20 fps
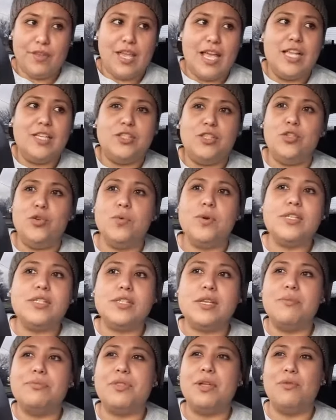is doing
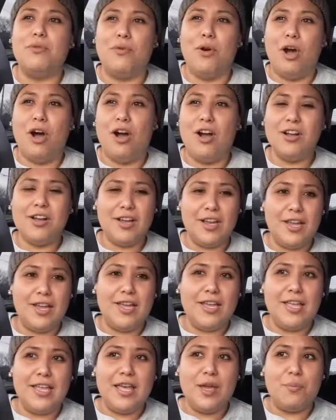something wrong,
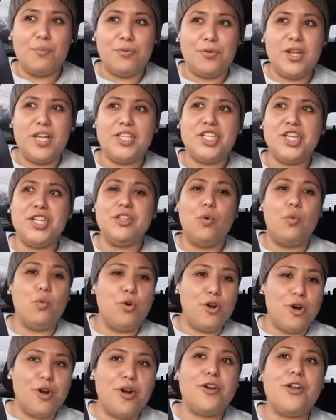preaching the
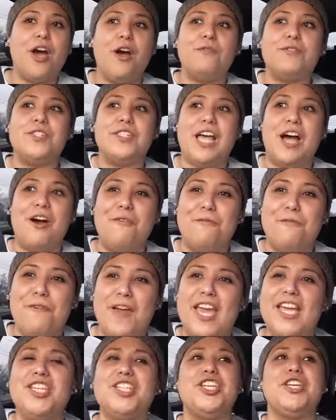word of
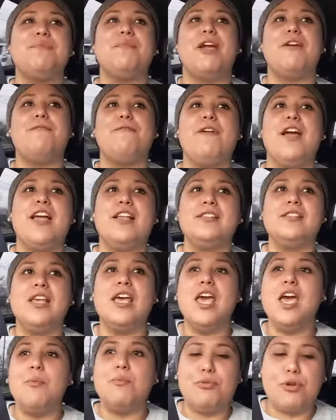salvation, my friends,
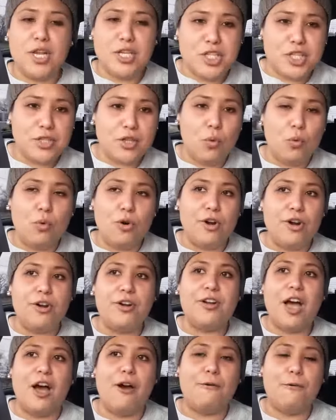preaching the
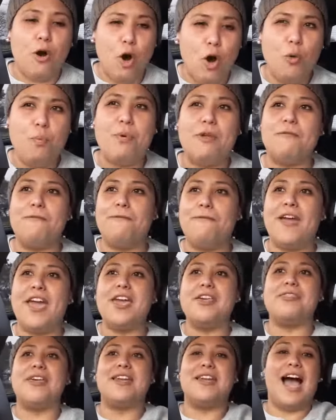word of hope and
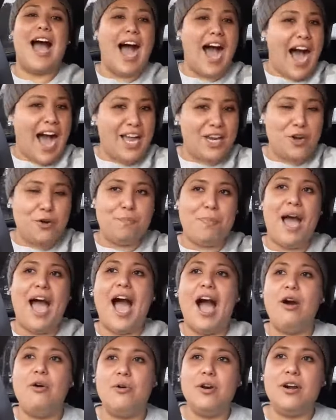faith in a higher
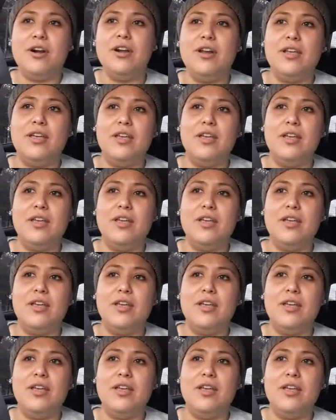power,